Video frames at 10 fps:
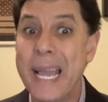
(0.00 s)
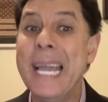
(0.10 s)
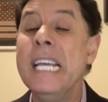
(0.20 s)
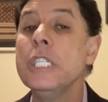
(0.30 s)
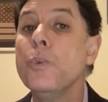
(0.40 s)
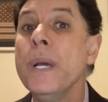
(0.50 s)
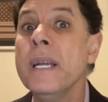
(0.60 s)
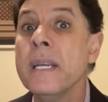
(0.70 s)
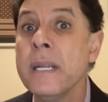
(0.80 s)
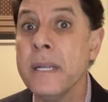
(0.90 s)
is
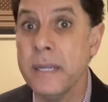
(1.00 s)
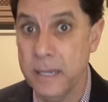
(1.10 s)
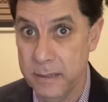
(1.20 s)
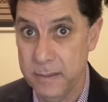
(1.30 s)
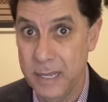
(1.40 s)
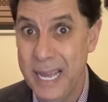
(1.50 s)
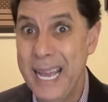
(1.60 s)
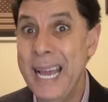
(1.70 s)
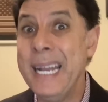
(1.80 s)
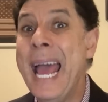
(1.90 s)
willing
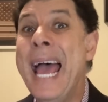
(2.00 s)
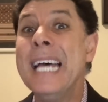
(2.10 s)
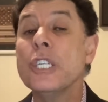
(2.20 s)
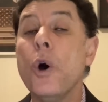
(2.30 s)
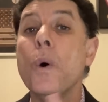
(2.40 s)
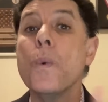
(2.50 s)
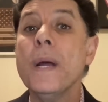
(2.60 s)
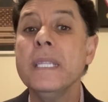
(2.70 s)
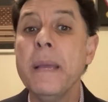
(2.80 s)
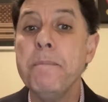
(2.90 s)
and has
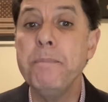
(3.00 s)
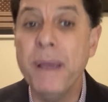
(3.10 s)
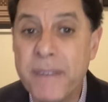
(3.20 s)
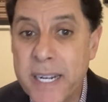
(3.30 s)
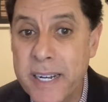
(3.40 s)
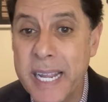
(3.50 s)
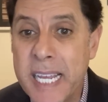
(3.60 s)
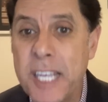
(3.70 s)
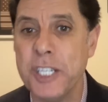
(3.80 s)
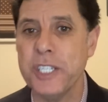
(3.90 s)
already pivoted
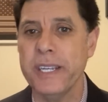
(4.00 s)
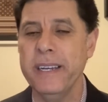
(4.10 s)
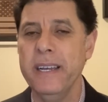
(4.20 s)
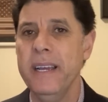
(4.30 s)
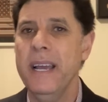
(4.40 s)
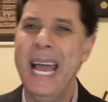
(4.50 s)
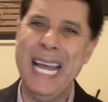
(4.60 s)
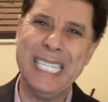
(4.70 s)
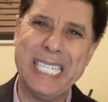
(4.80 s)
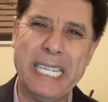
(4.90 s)
east
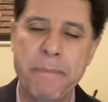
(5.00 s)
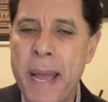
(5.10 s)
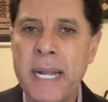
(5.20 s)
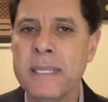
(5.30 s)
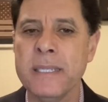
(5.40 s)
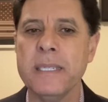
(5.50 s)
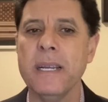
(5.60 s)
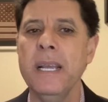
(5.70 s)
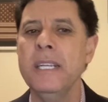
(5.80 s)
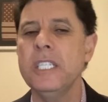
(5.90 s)
and cement
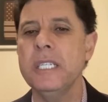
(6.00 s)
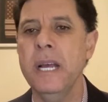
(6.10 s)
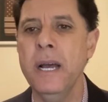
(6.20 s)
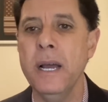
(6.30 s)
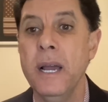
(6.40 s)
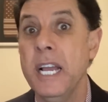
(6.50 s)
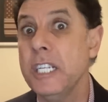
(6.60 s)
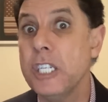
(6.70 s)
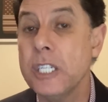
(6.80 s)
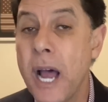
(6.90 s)
its
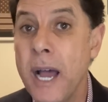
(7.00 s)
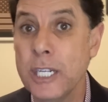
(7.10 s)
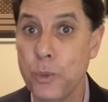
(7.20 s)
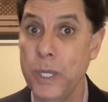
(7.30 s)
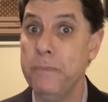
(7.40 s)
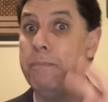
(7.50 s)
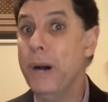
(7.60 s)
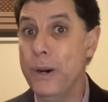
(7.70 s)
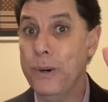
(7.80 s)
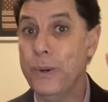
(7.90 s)
ties with
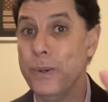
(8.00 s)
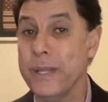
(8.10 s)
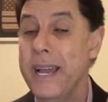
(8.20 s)
both